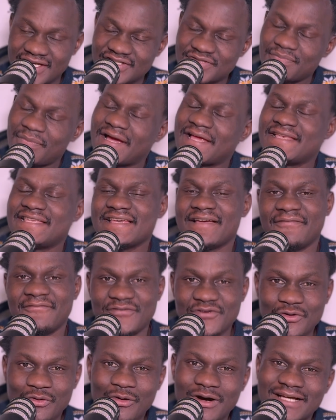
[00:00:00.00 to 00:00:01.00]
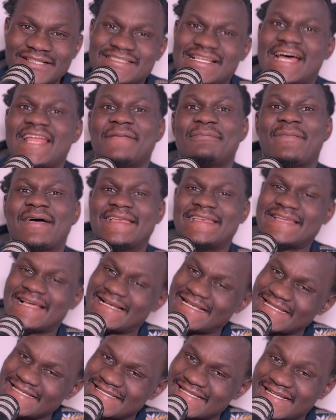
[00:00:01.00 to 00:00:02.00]
my dear viewers and my dear
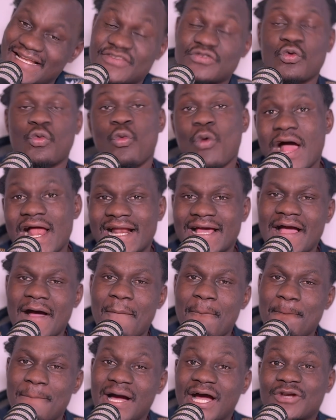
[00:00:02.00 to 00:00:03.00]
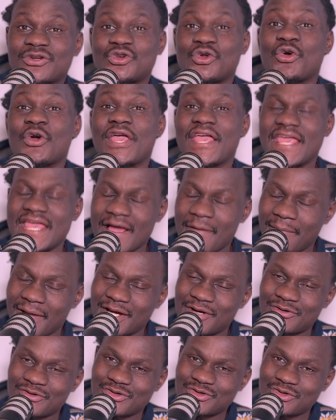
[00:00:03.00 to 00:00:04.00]
listeners, welcome back to Hear My
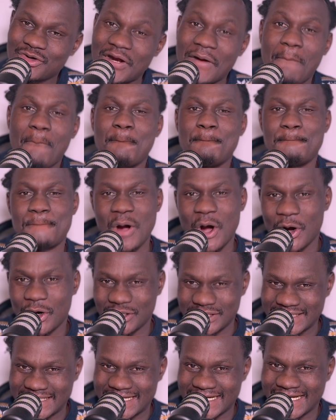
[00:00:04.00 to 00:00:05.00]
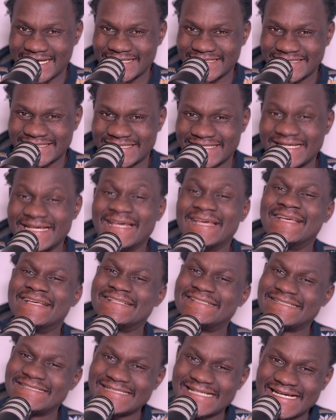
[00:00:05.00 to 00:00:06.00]
True Story podcast.
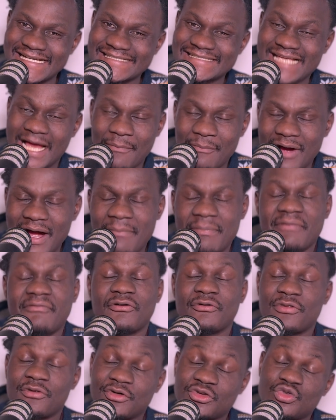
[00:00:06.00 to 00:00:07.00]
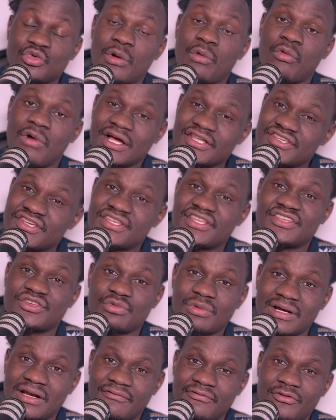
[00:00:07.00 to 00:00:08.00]
Yes, I'm happy for those who are watching this
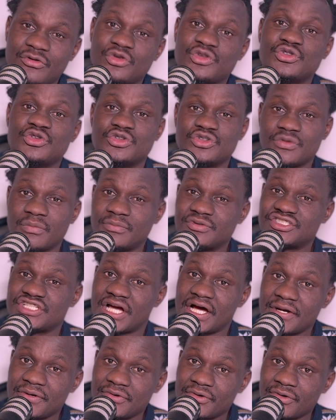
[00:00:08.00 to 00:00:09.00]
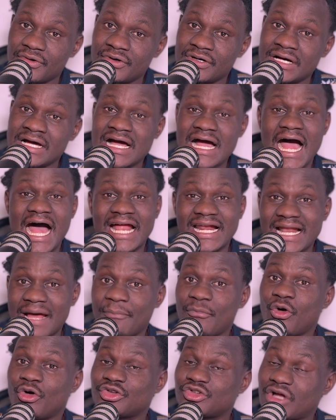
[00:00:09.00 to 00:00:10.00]
wonderful YouTube channel, and I'm
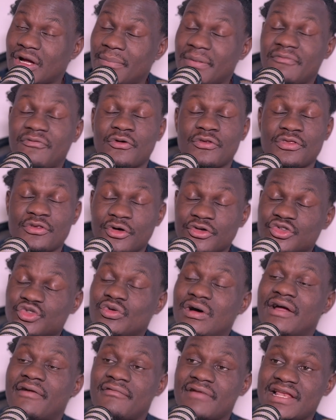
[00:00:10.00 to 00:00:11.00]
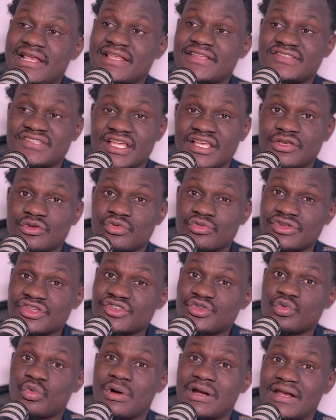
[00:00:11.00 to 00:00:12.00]
also happy for those who are really listening to this
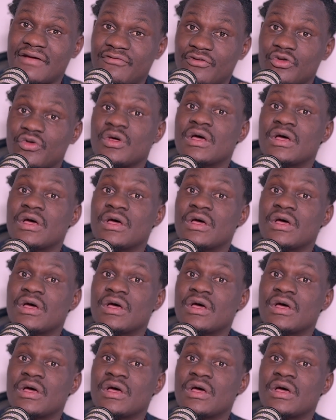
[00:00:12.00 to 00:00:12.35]
wonderful